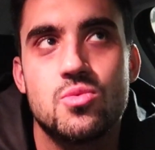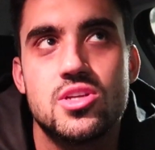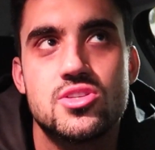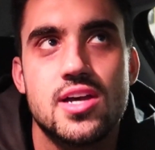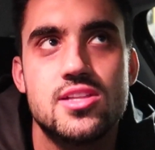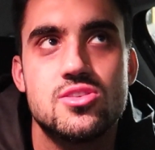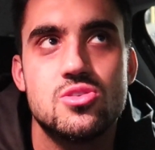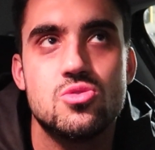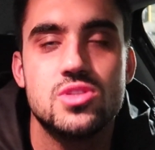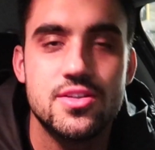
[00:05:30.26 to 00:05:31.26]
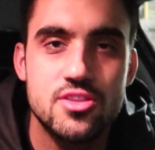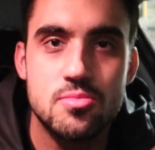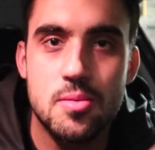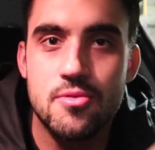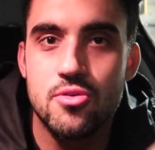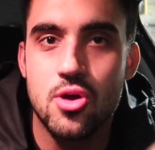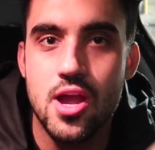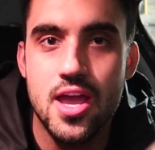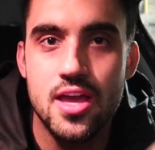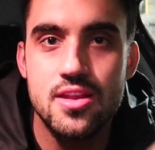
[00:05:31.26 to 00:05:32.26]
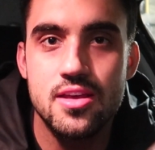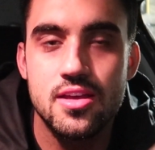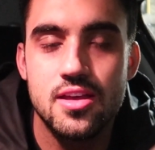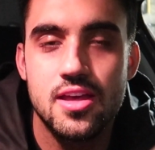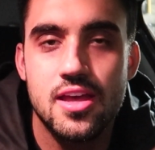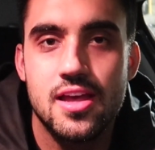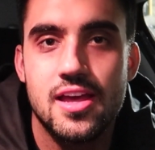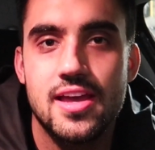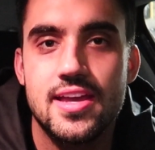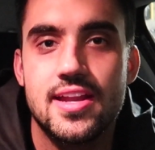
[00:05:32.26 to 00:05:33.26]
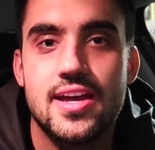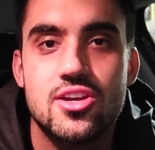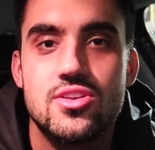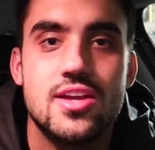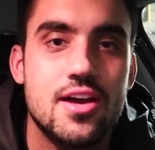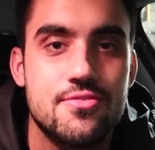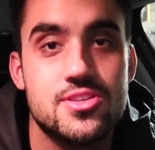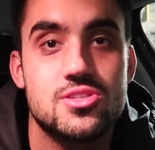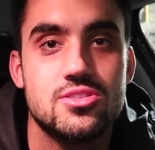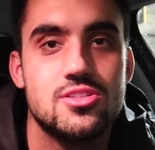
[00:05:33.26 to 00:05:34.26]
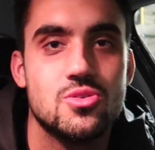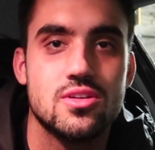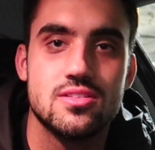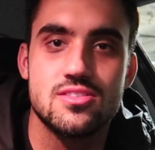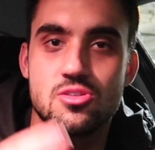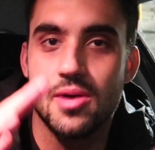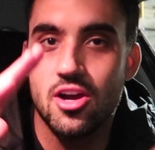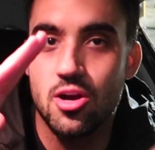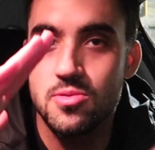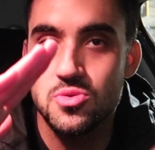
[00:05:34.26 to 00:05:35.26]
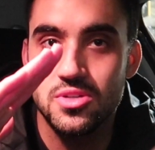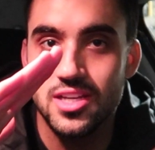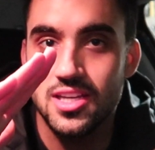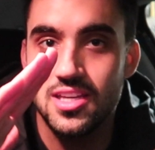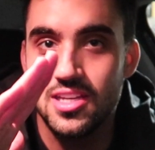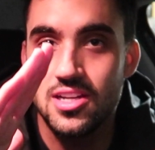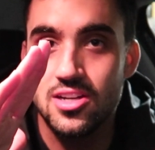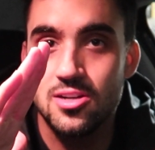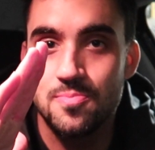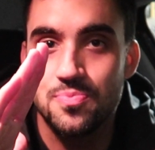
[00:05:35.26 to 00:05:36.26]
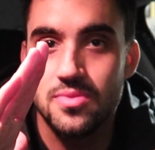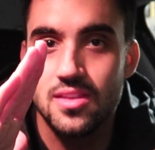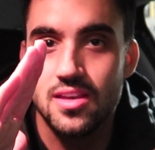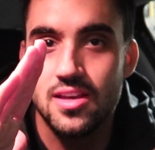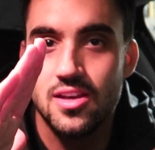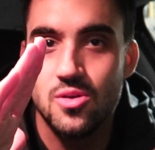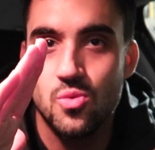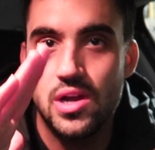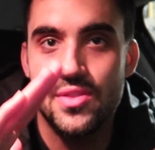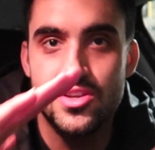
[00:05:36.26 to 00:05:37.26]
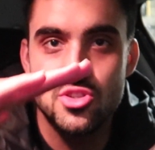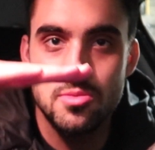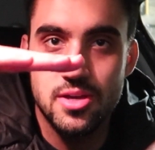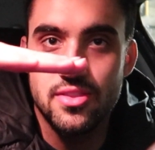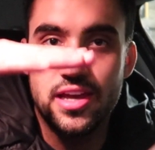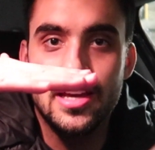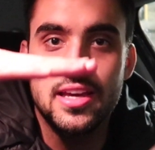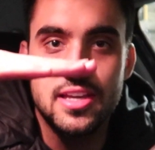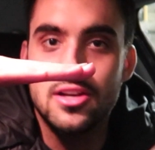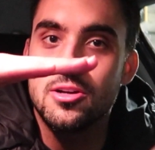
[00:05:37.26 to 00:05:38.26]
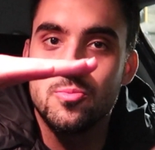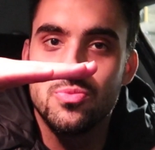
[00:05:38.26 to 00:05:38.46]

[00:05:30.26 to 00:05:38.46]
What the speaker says: we just had to lift them up over our head, and I could not physically do it. So my arms were like here when they should have been like here.